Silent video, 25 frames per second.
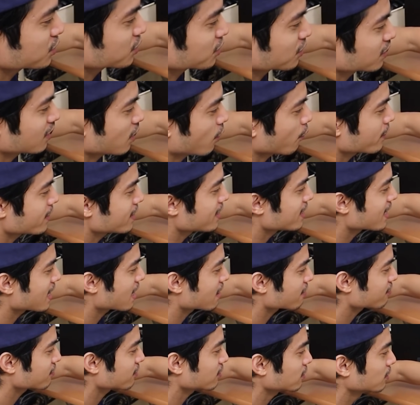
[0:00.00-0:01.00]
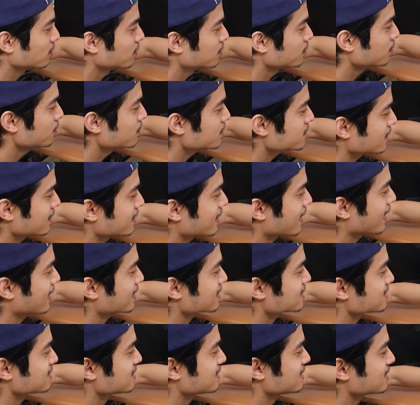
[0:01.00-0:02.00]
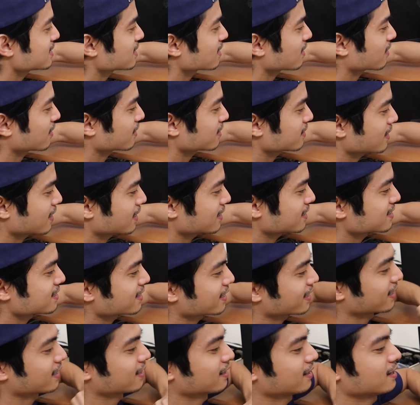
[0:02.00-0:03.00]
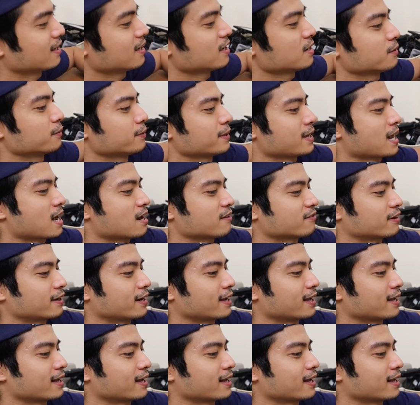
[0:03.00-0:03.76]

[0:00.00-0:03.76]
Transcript: sure that we never lose an SD card again. We have our